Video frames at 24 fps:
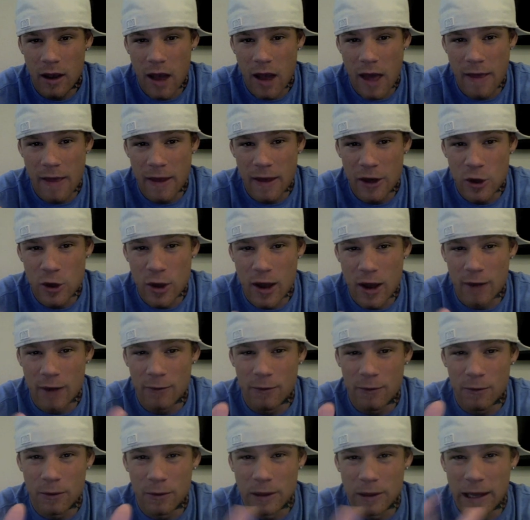and then you
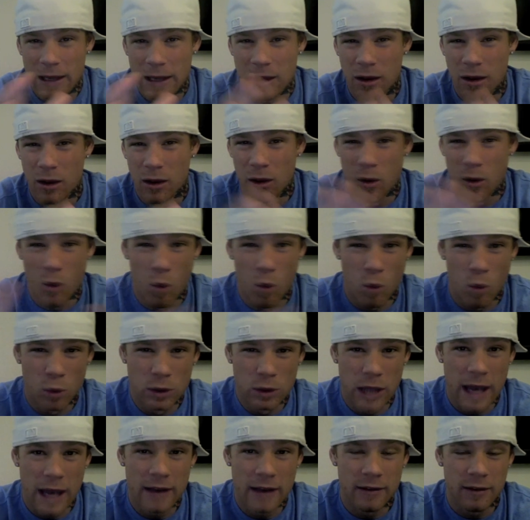have like
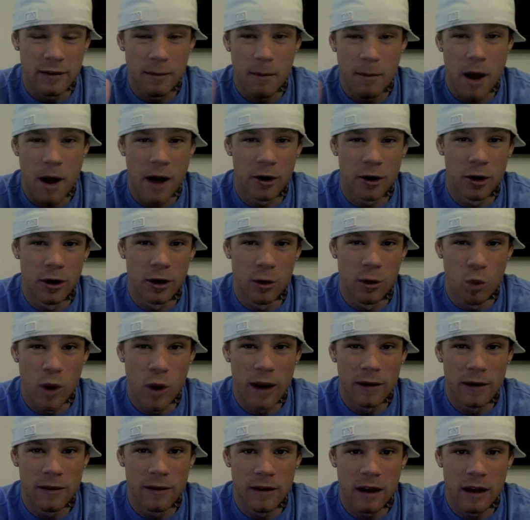light to moderate
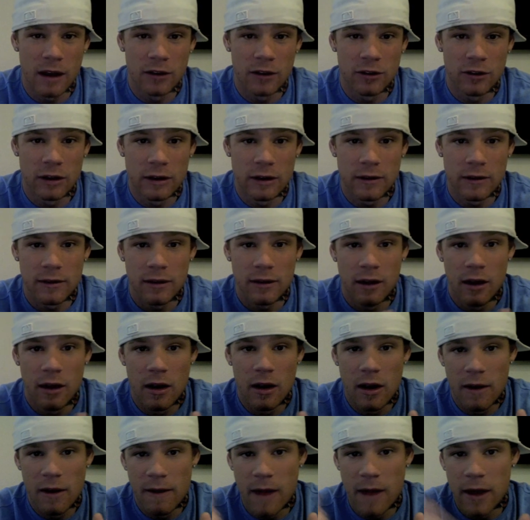weight sessions,
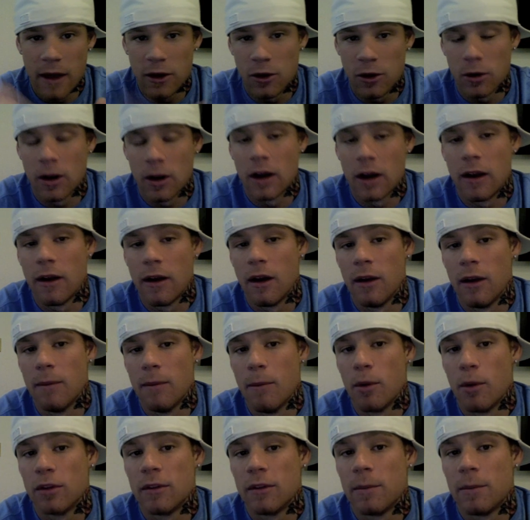then you're going to
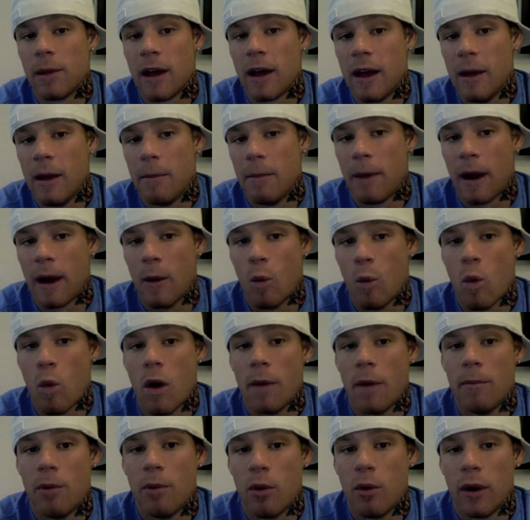multiply it by
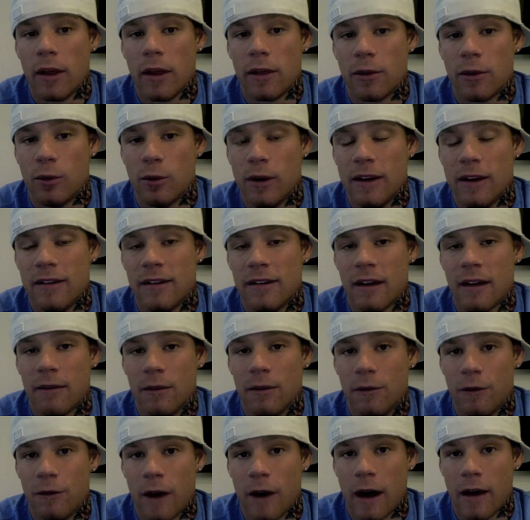
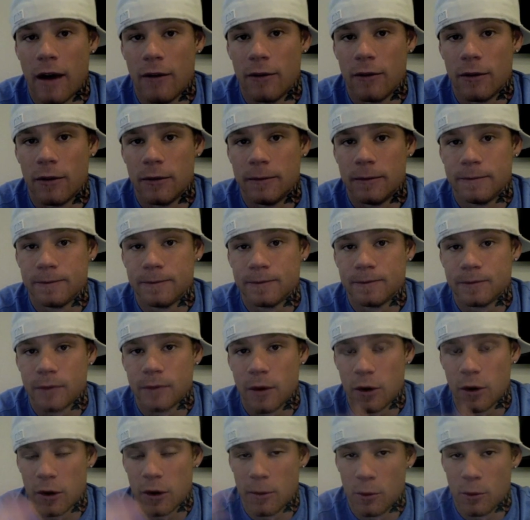1.375.
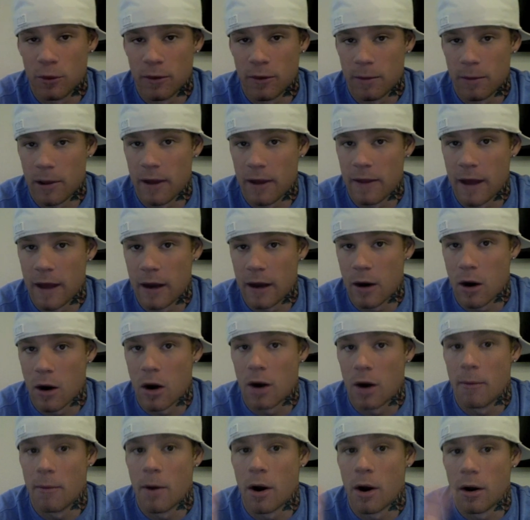You're going to multiply that
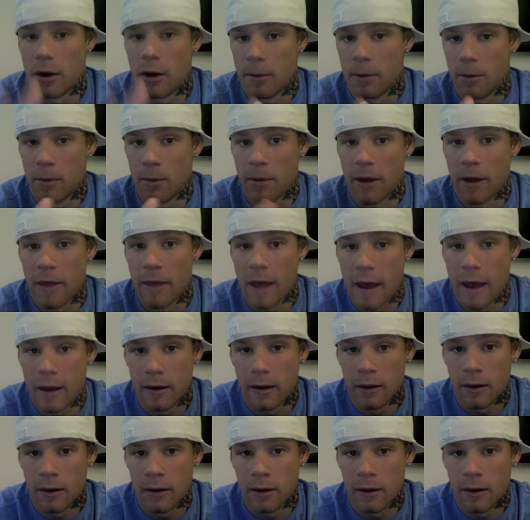RMR number by that.